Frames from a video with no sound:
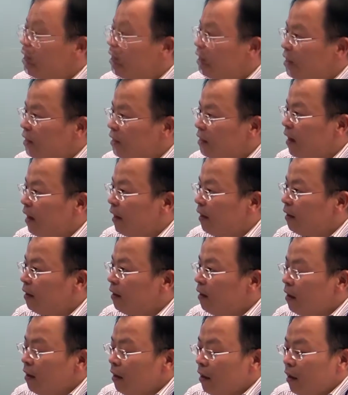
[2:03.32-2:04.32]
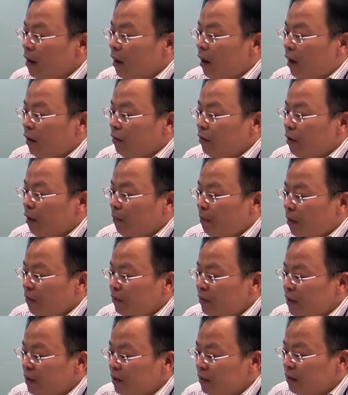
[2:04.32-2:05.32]
their design. On top
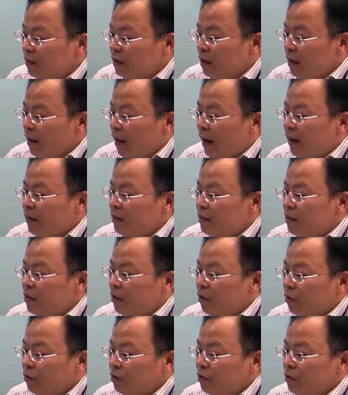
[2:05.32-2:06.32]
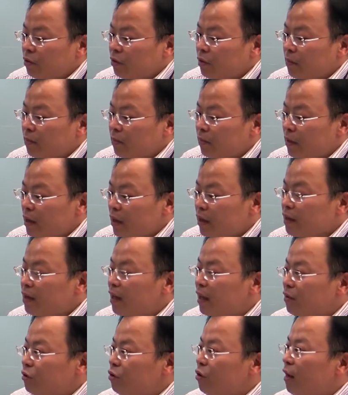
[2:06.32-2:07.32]
of this, I see also some
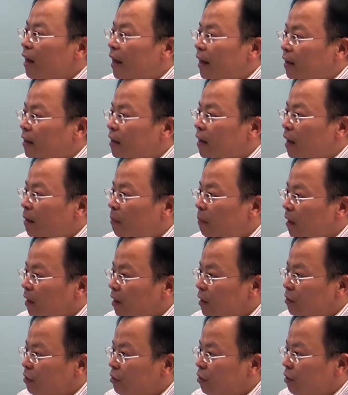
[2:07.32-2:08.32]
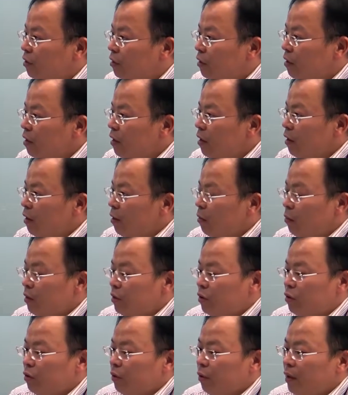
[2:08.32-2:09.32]
industry-like application,
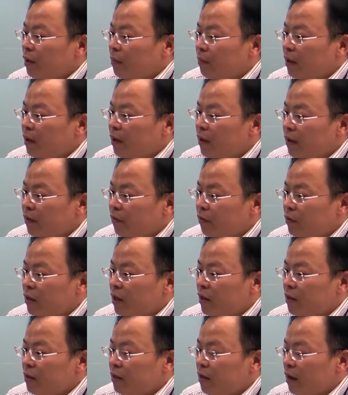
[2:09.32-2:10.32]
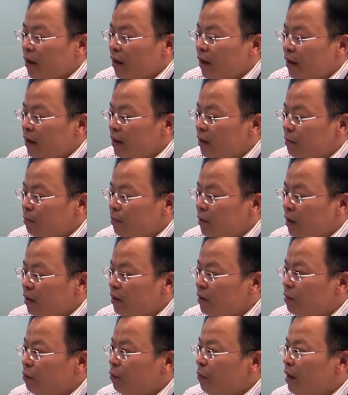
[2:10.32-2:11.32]
which we believe take the
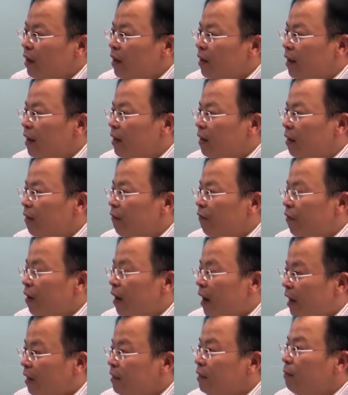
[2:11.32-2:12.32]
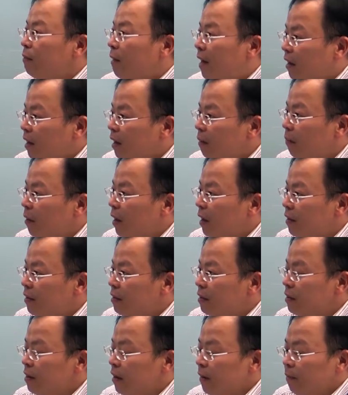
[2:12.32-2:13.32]
experience we are getting from other
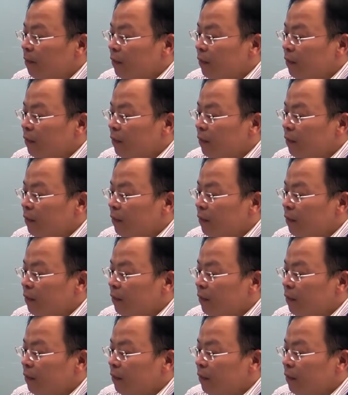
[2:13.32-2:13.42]
marketplace